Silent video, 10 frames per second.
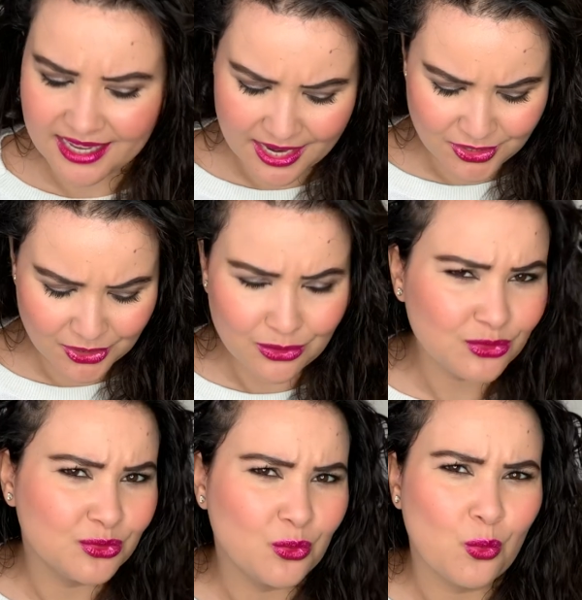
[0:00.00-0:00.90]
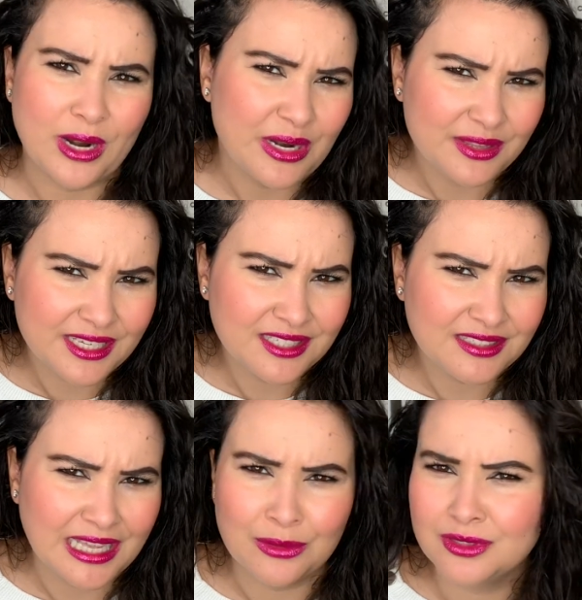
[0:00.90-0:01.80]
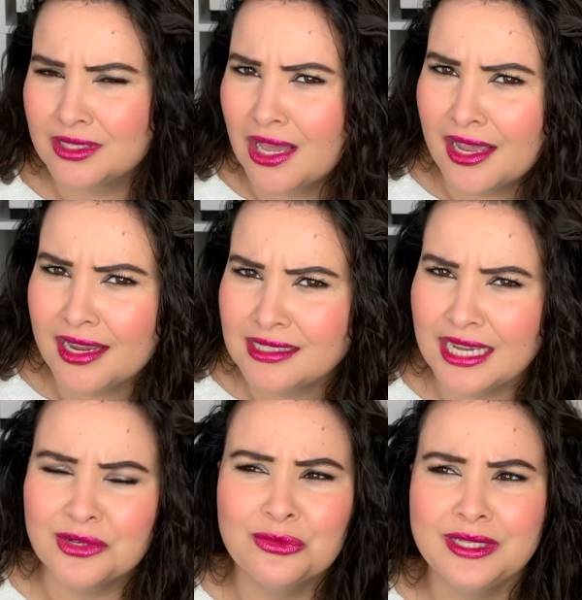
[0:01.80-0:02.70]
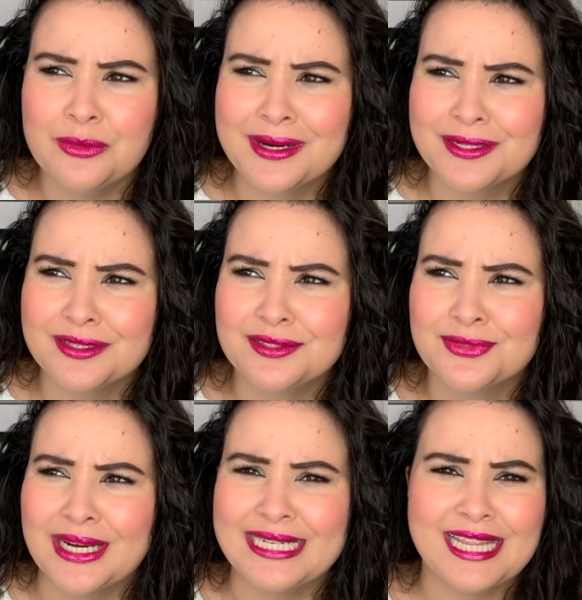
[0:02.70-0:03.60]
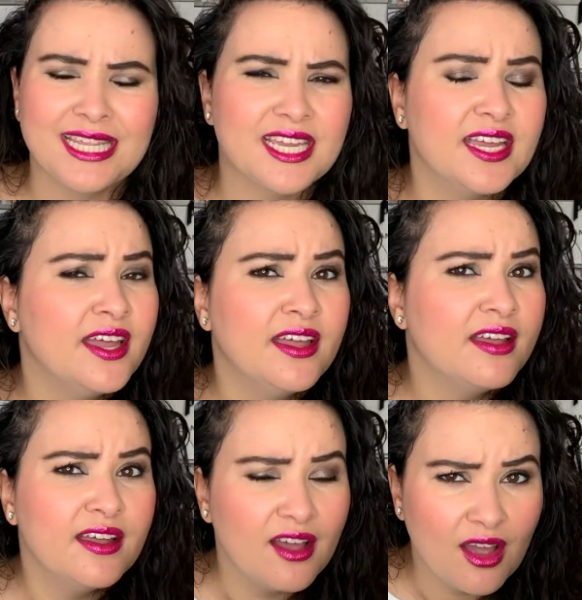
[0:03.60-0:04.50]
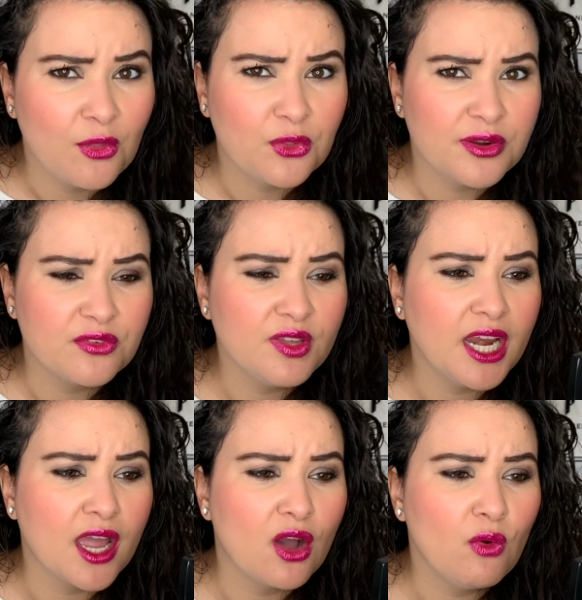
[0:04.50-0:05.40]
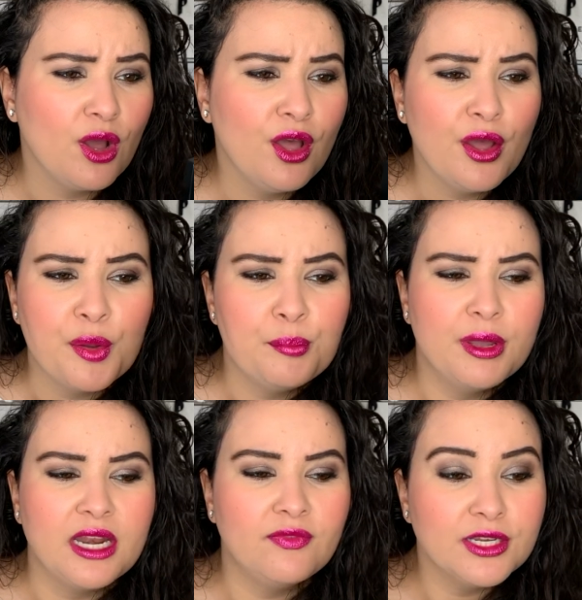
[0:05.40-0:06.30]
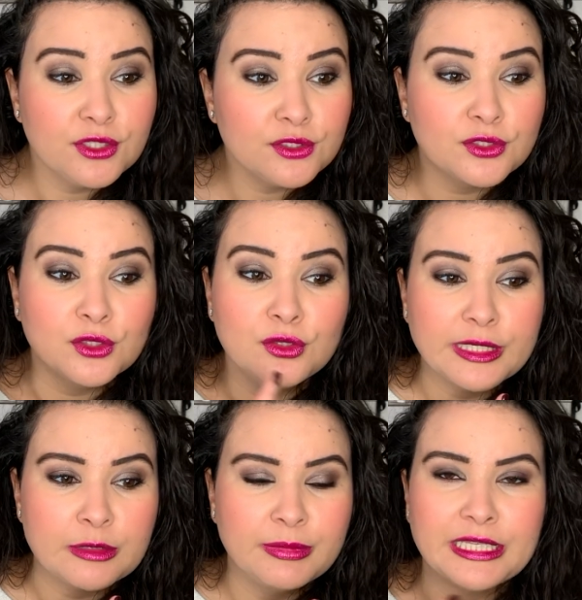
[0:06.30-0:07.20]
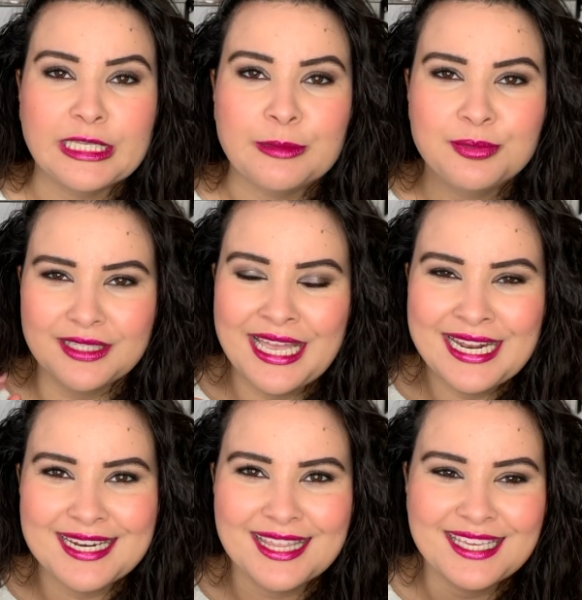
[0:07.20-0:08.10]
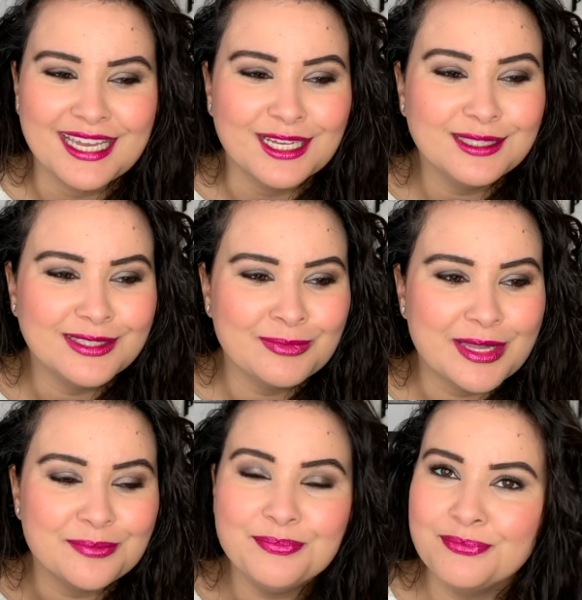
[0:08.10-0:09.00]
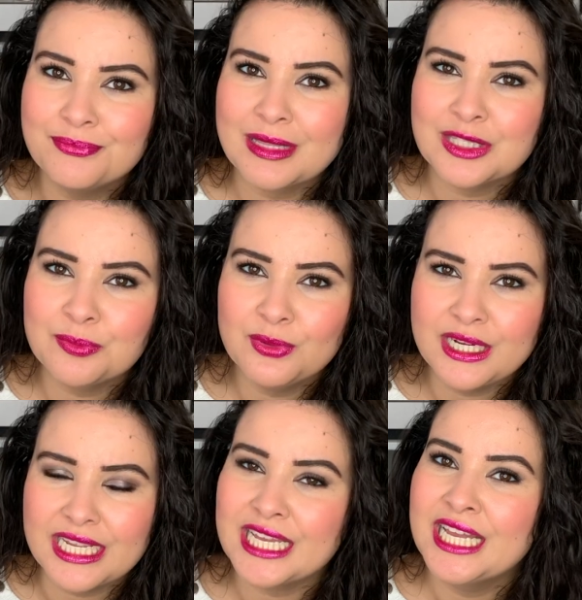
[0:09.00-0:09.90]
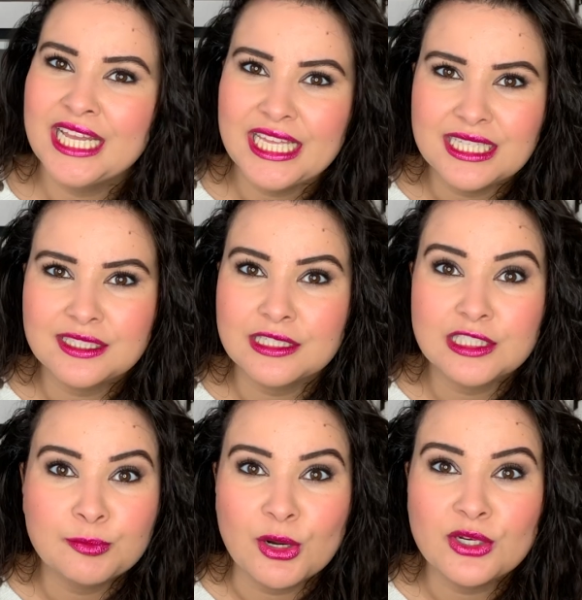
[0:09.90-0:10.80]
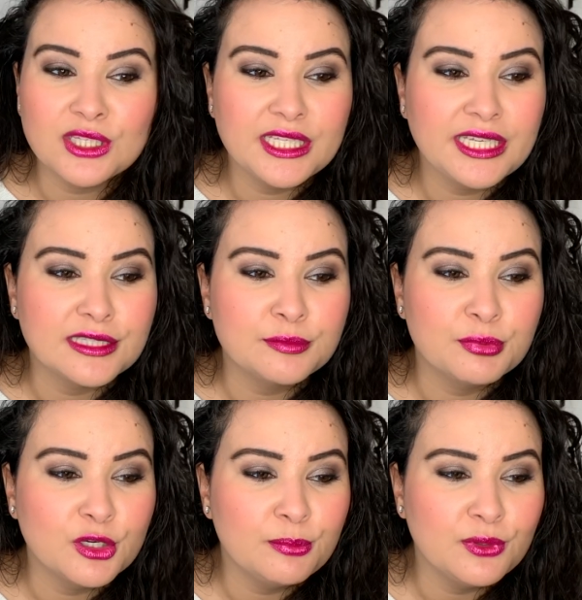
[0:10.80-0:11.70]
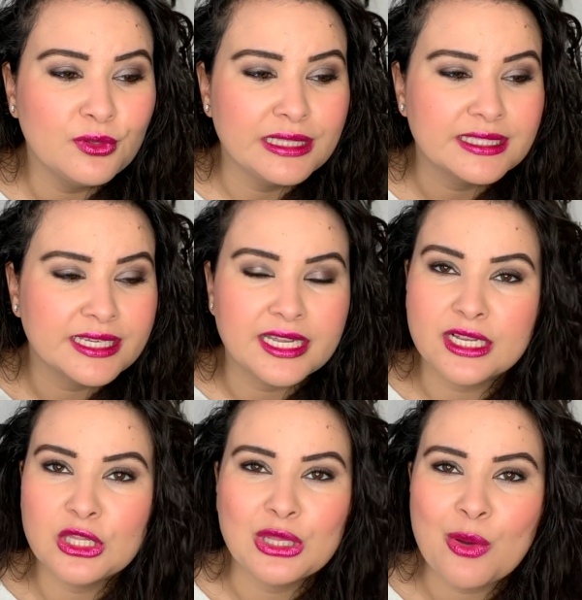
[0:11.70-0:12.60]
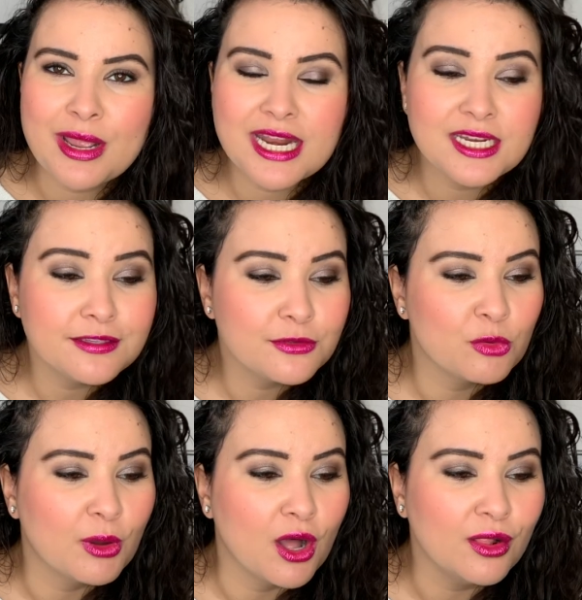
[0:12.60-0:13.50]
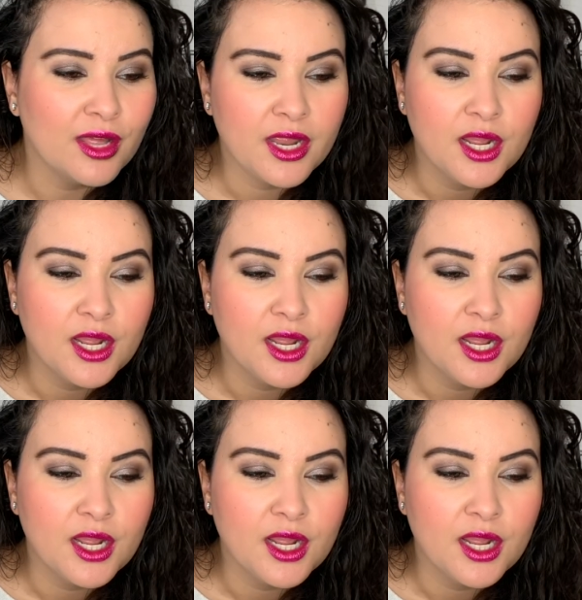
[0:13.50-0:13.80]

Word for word: Like, I don't wear this outside. I don't really wear this for anything other than a video. But if I just look at my lips and nothing else, I'm like, hmm, that's pretty. It's sparkly, it's purple, it's like a glowing disco ball.